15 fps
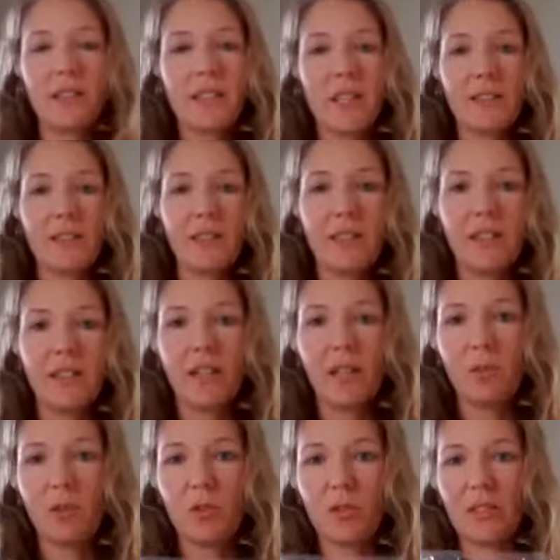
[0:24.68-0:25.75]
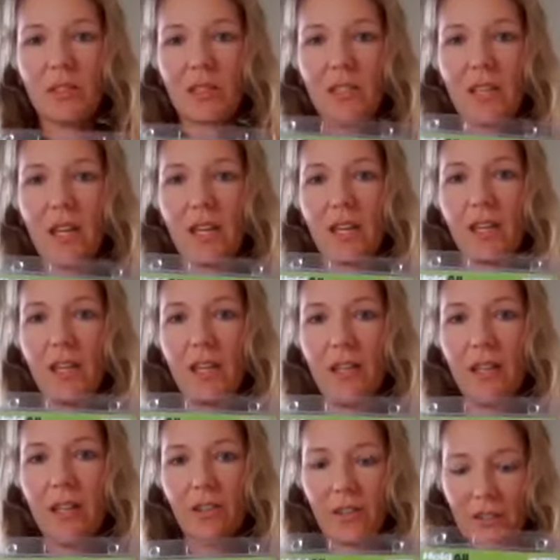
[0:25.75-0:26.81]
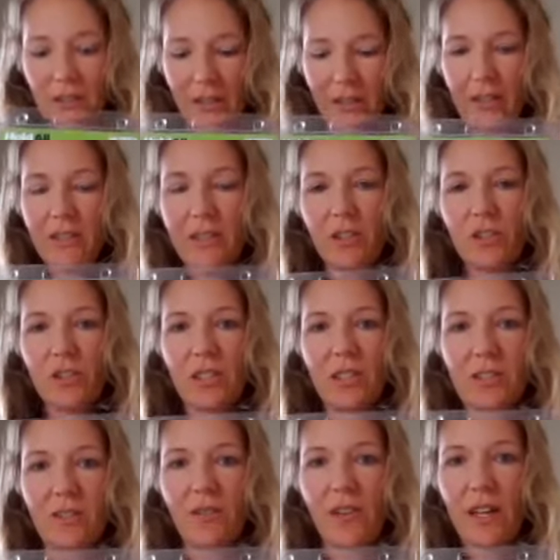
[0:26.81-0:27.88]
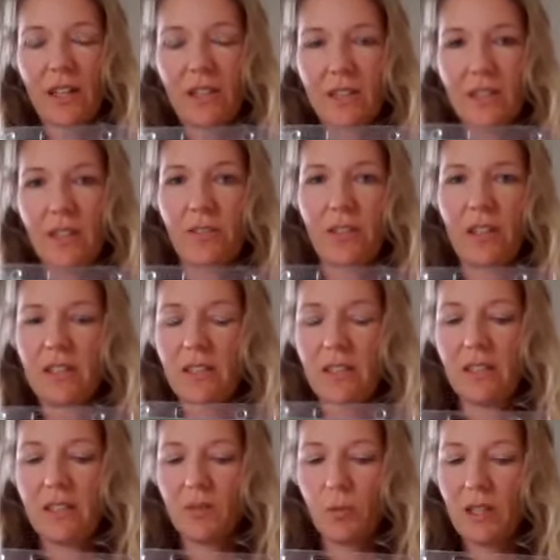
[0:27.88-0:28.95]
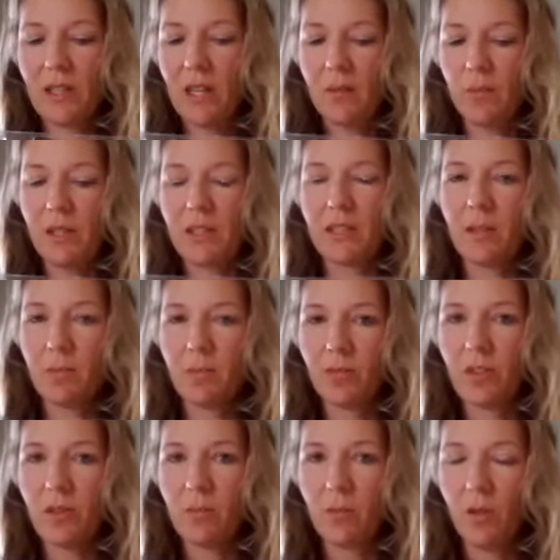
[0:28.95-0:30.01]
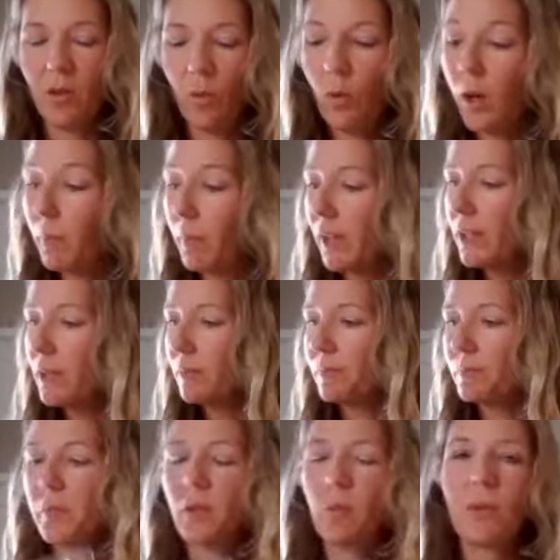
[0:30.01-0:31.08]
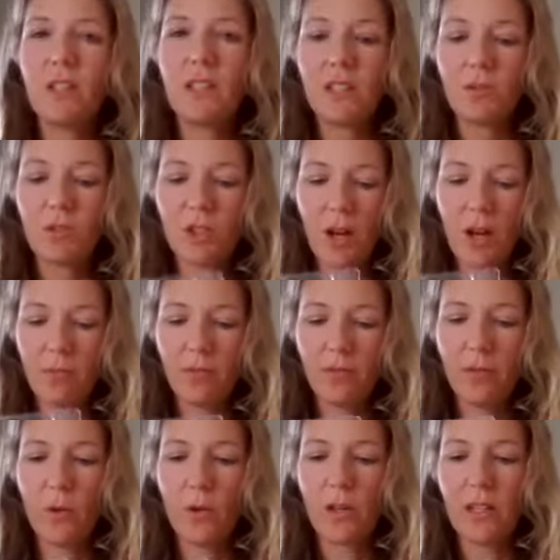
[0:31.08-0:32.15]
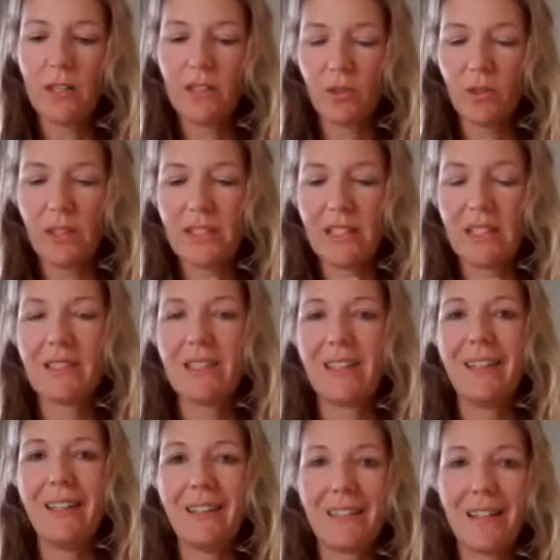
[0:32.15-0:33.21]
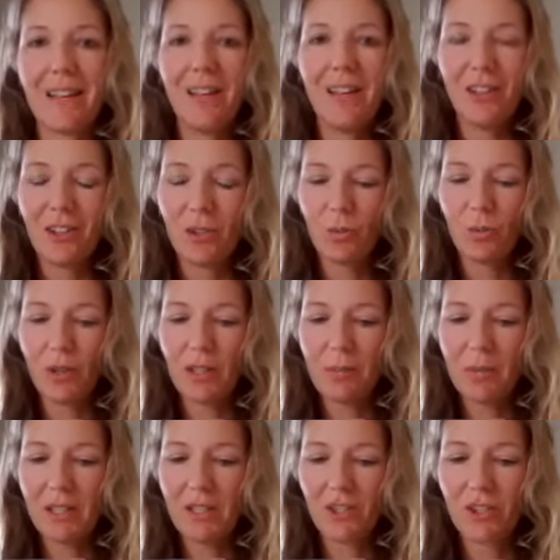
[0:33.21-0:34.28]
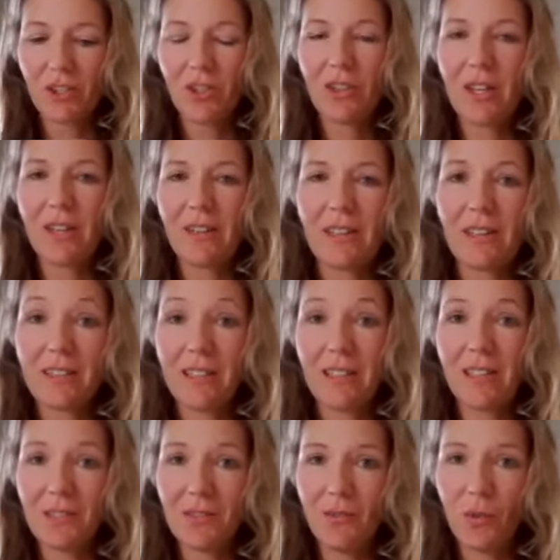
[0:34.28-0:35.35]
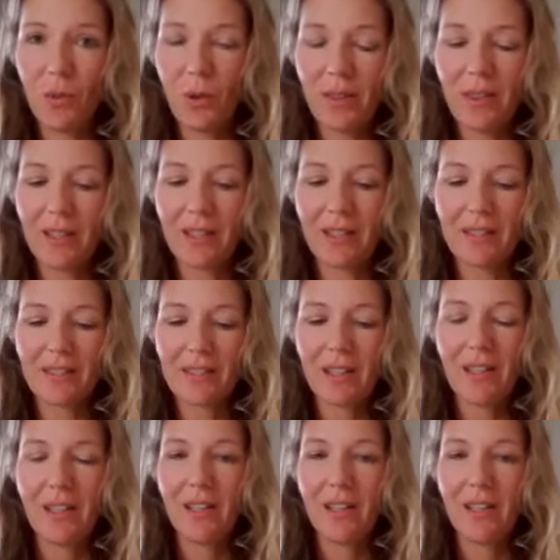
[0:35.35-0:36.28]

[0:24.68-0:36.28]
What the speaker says: testing kit I'm using today, it looks like this. It just has the vials in the front. This one I picked up from Walmart. When you shop for a soil testing kit, you want to make sure that it tests four things.